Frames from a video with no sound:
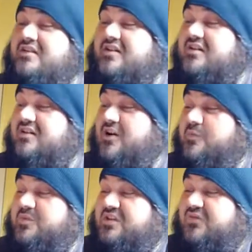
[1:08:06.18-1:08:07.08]
Doug,
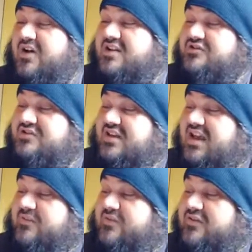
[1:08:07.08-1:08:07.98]
hope these find you
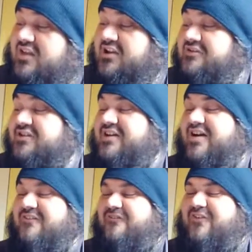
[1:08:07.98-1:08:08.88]
safe and they're
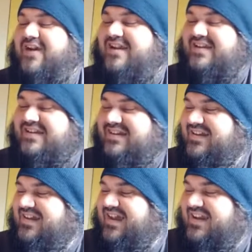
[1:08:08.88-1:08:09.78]
not fake.
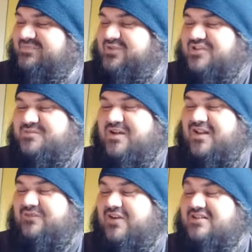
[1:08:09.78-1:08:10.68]
And he put a
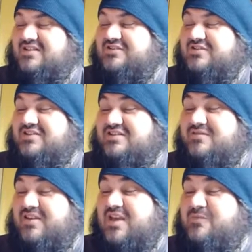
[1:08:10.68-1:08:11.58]
smiley face next to it. It says,
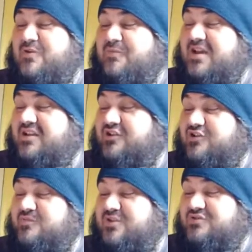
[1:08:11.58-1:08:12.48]
keep on making
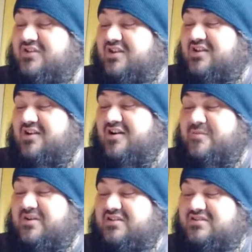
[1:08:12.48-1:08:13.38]
good music and
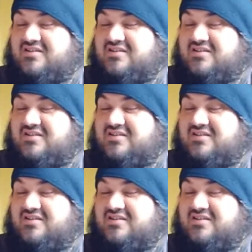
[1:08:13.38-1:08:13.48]
comics.